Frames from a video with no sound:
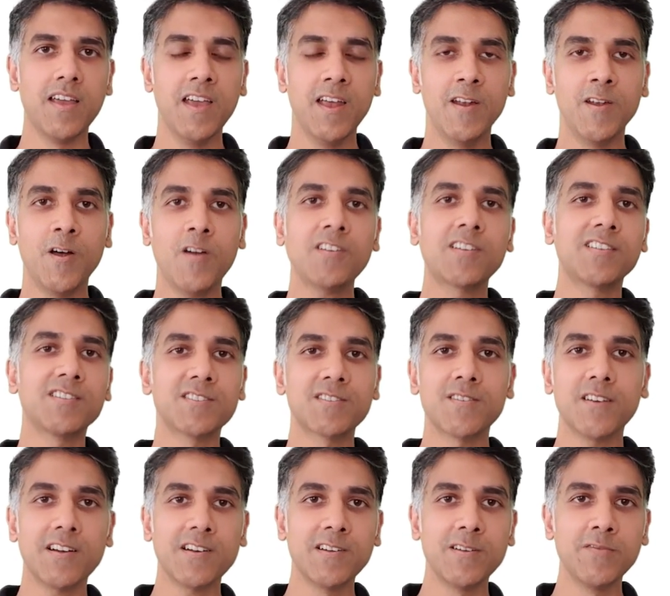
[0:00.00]
Not
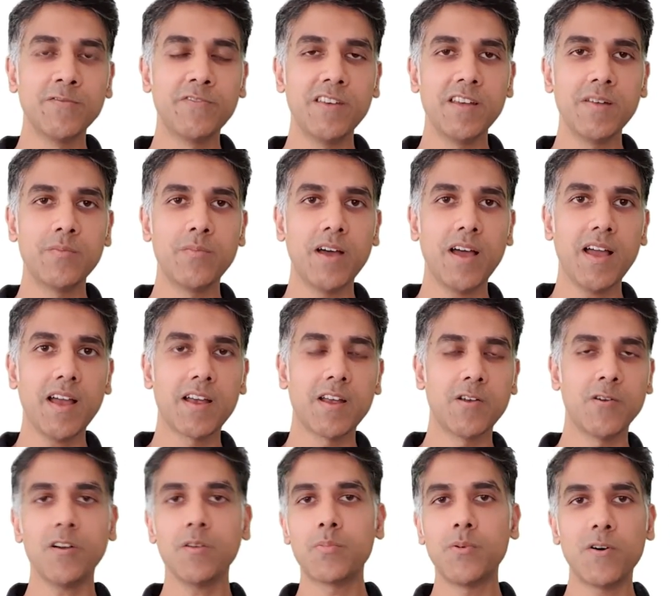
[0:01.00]
constructive feedback,
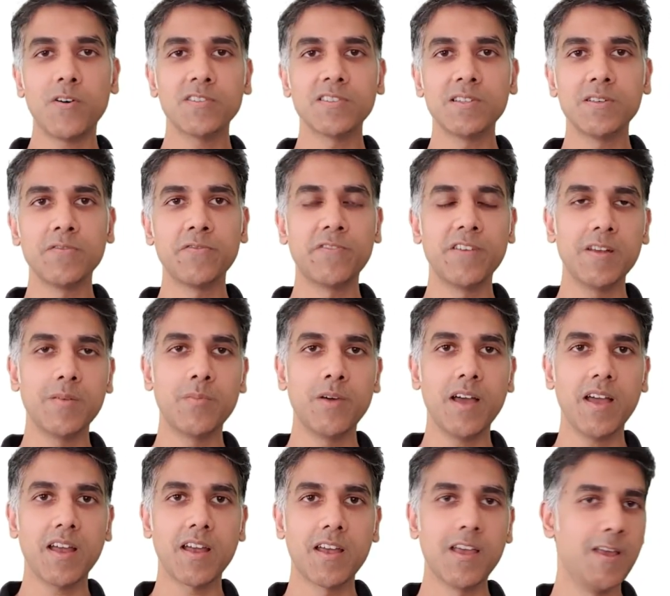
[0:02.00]
not positive
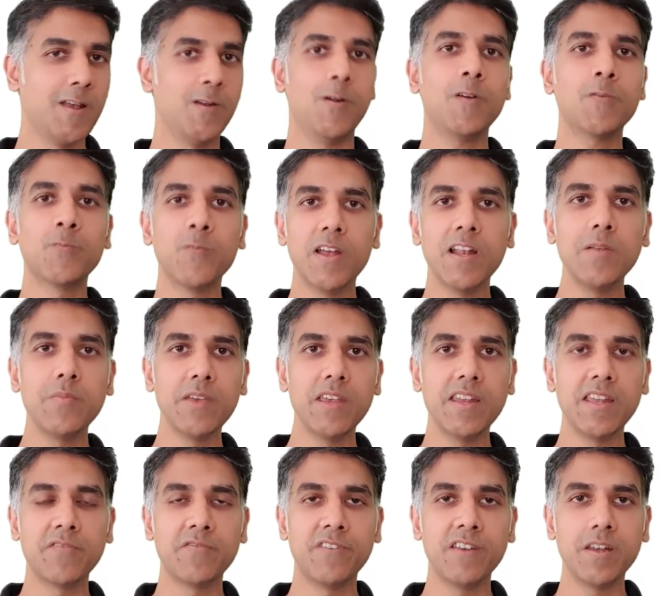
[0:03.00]
feedback, not well
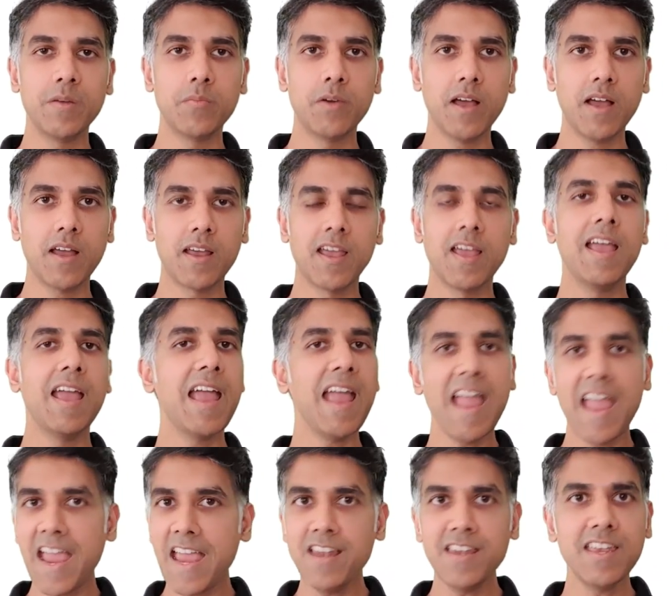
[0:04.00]
meaning feedback,
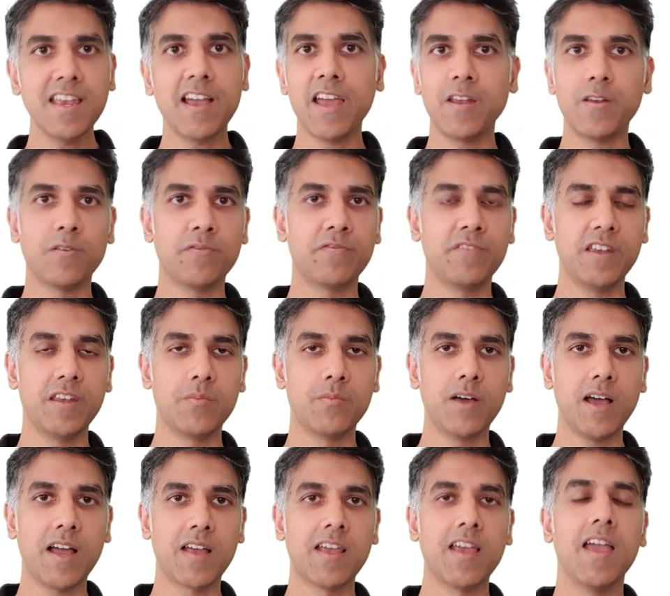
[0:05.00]
any kind of
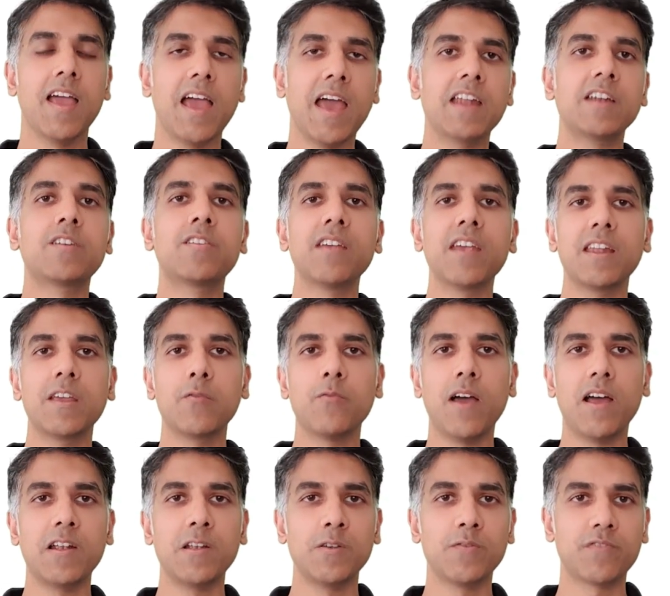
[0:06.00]
feedback, and creating
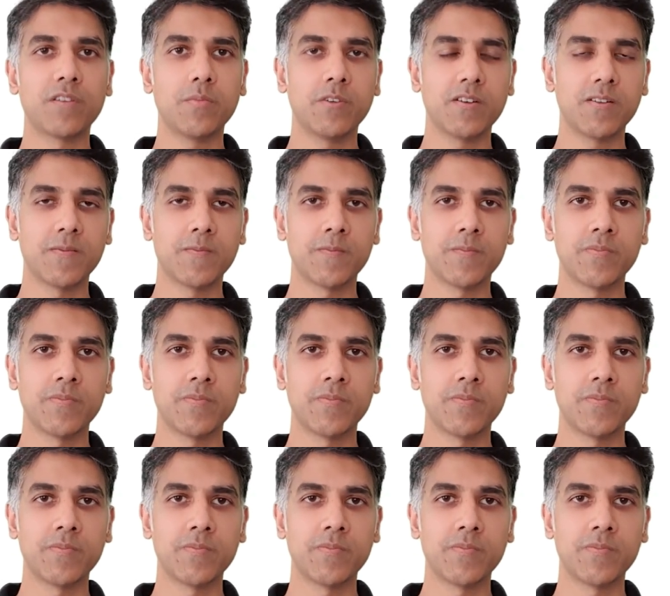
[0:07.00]
value from it.